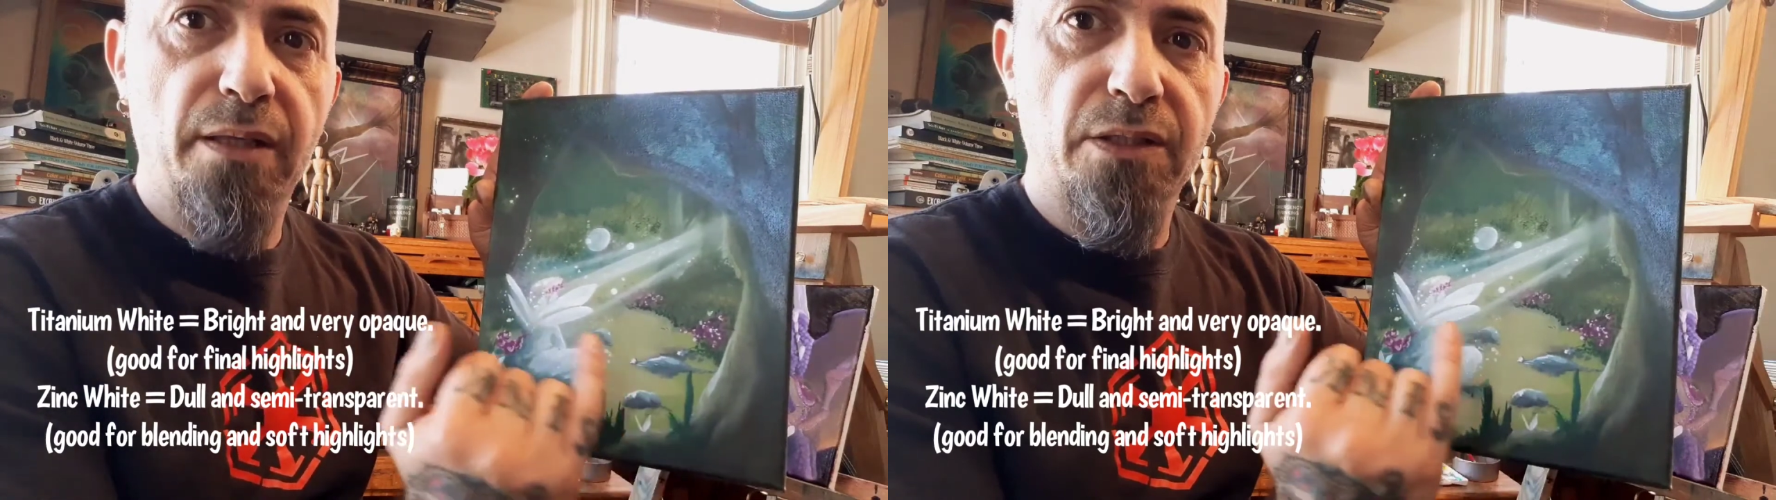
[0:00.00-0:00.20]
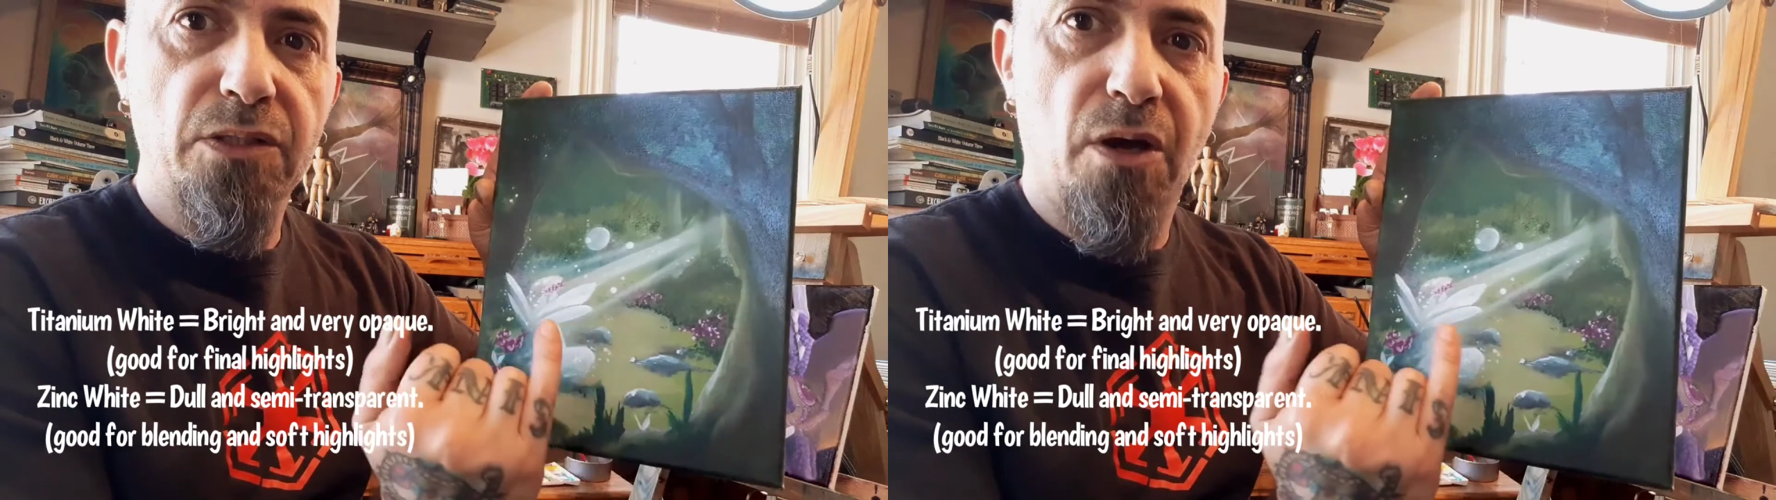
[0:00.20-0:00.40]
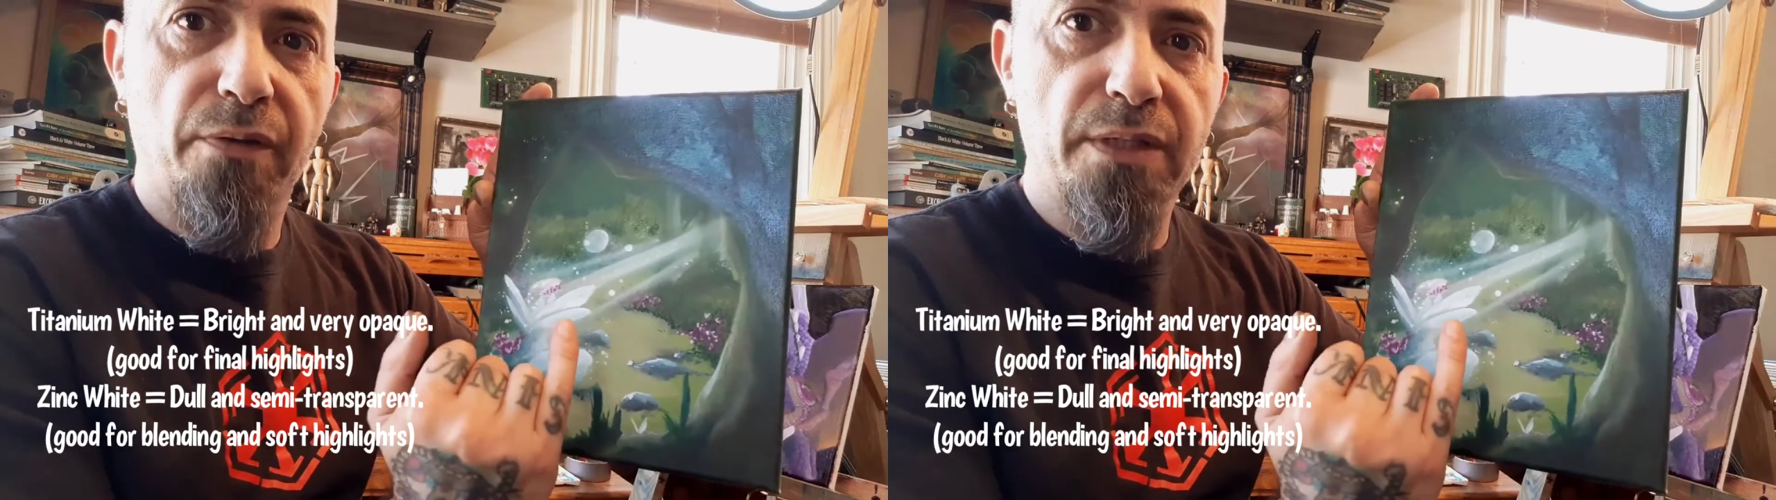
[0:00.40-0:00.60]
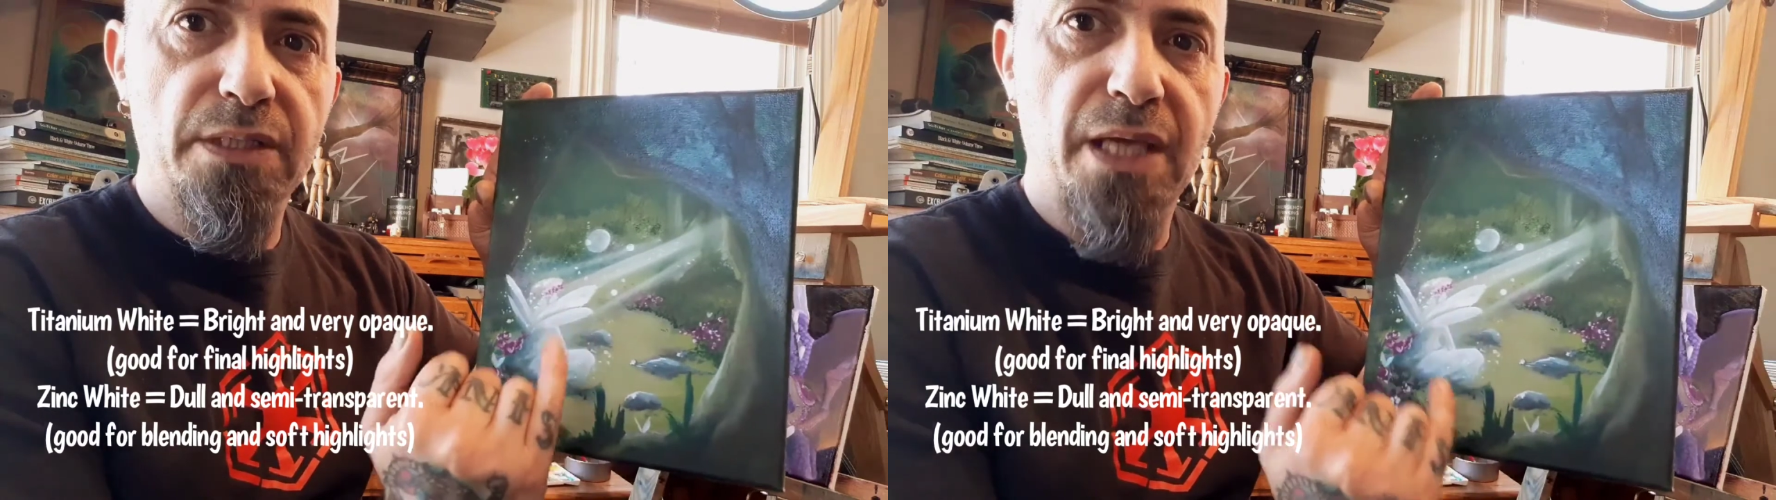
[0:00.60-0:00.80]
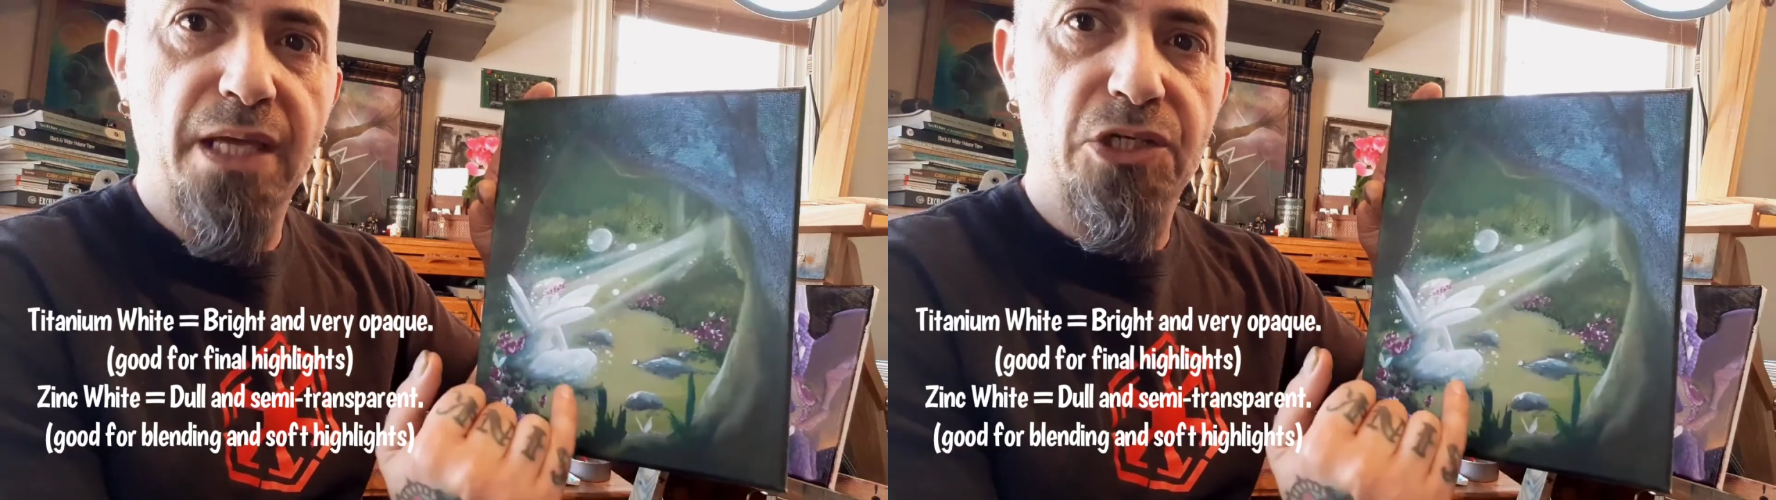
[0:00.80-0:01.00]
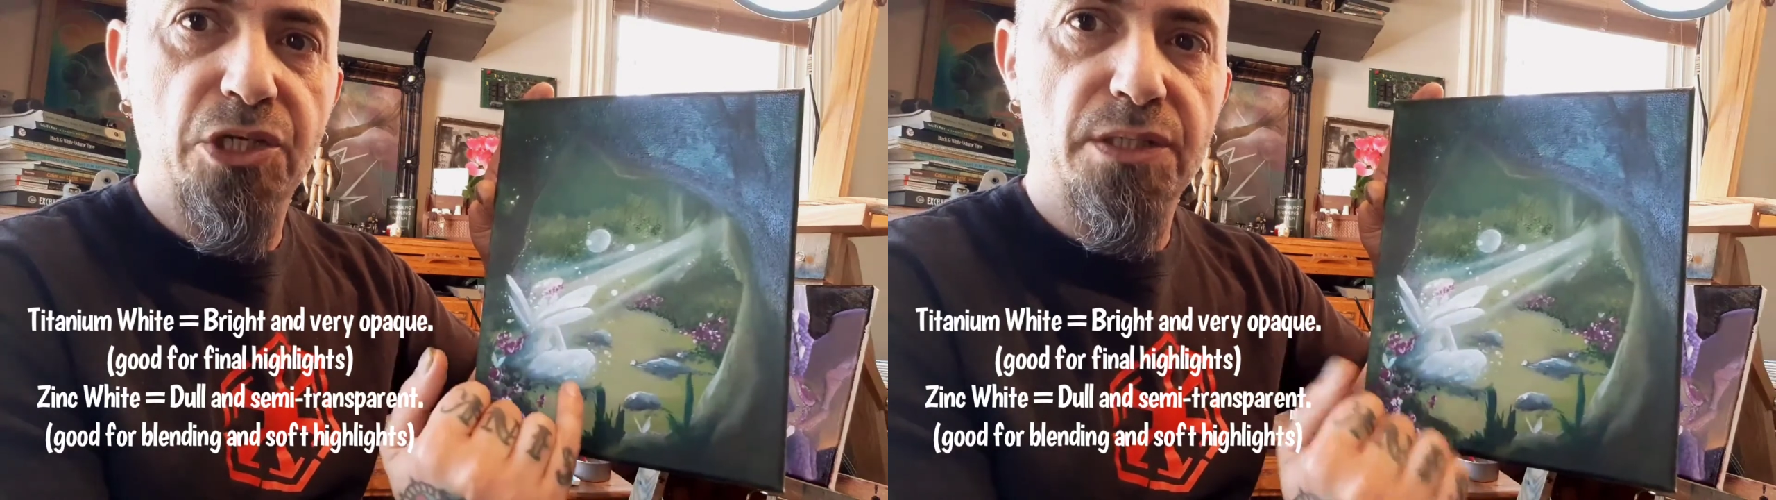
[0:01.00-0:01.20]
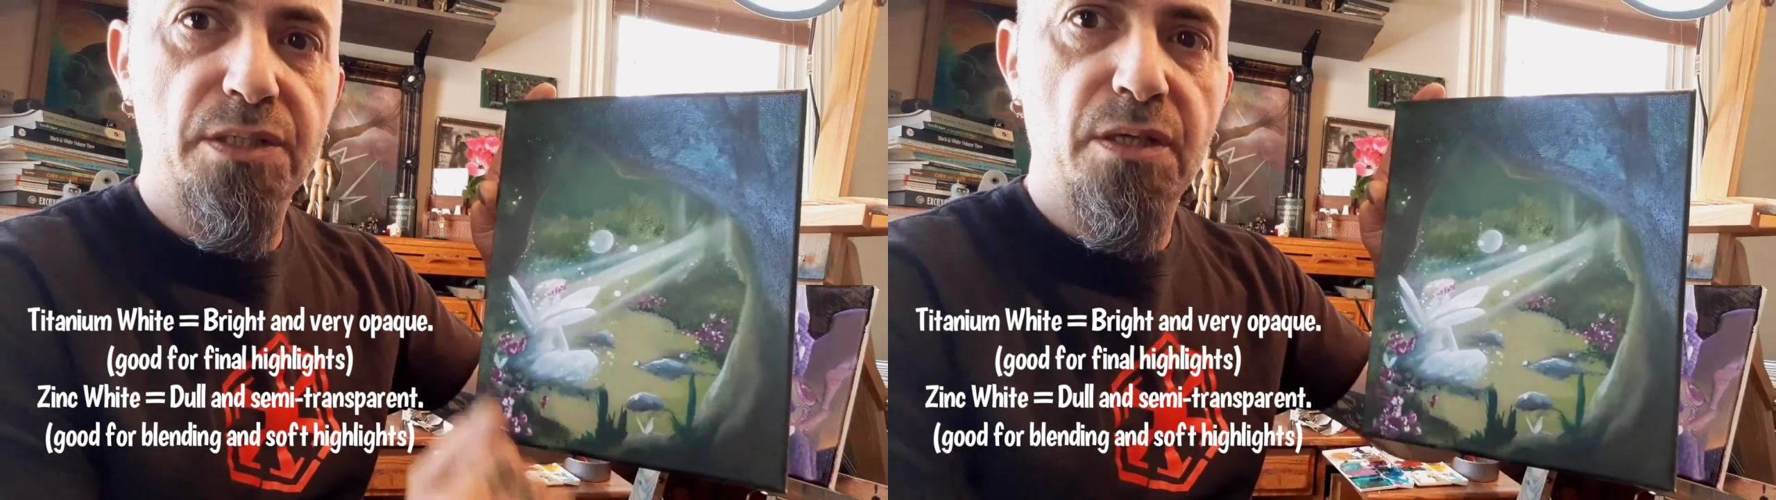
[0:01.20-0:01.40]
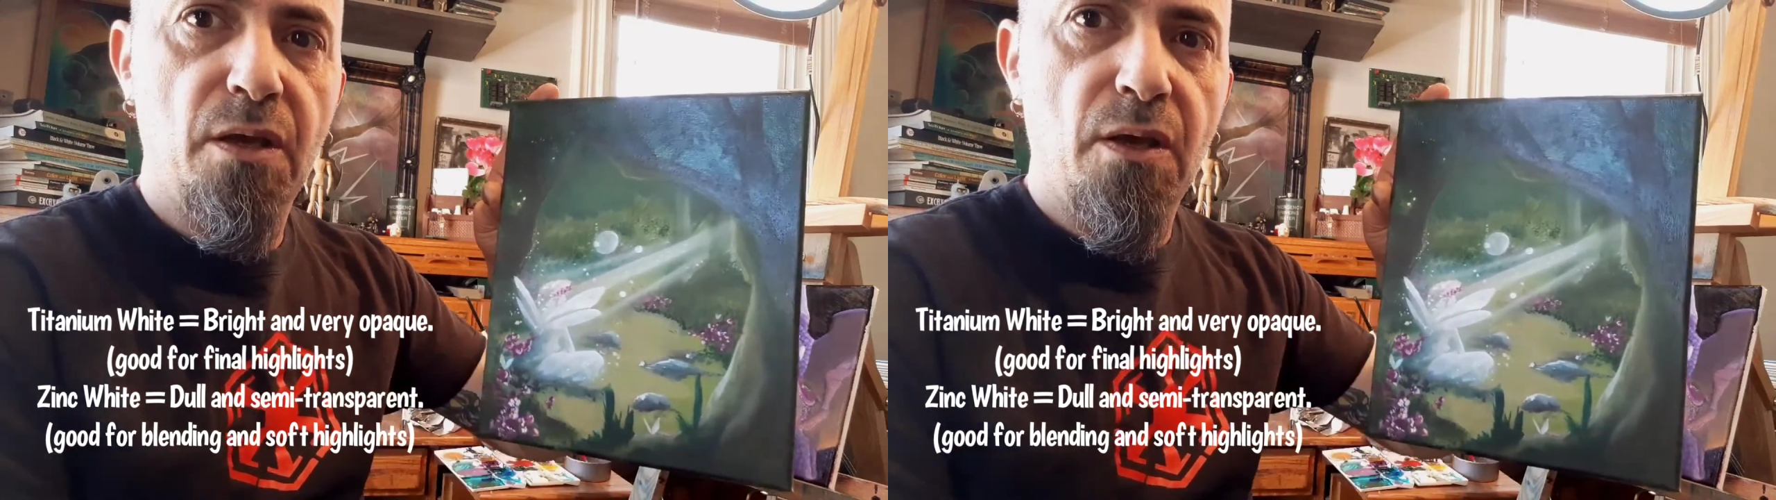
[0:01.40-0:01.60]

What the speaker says: that's on these edges.